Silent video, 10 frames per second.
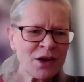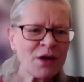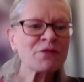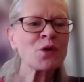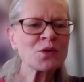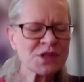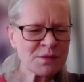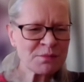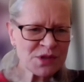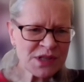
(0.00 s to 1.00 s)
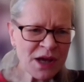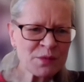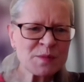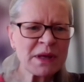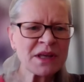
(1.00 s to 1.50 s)
of course Muscat
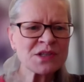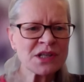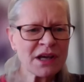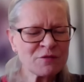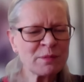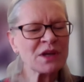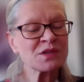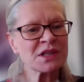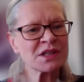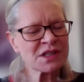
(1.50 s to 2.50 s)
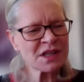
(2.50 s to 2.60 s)
was being served because it's